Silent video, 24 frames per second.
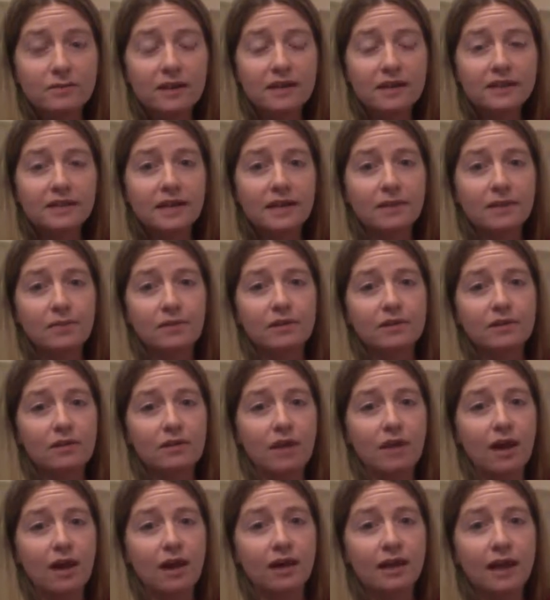my time on the
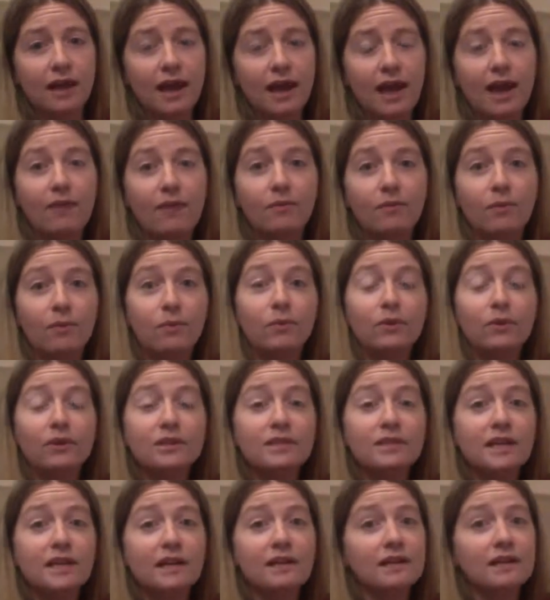clock. And when we're
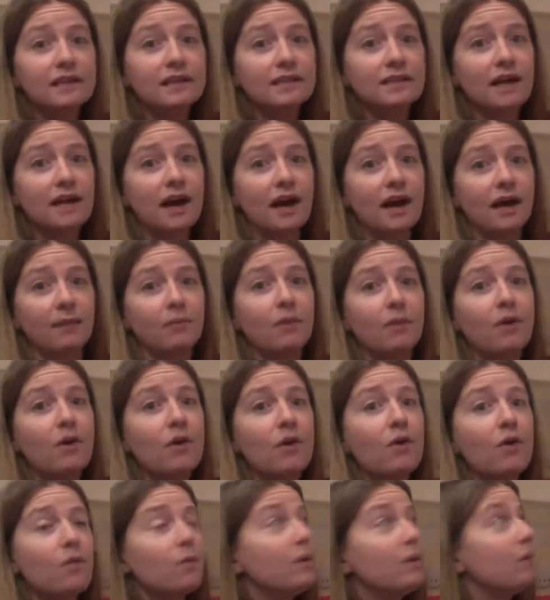telling time,
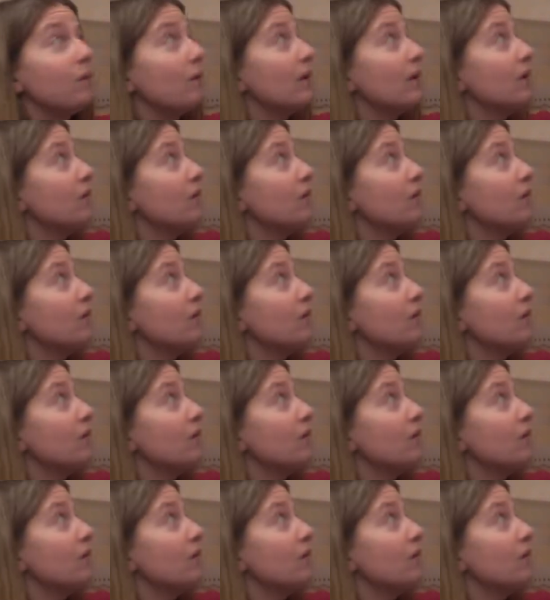we want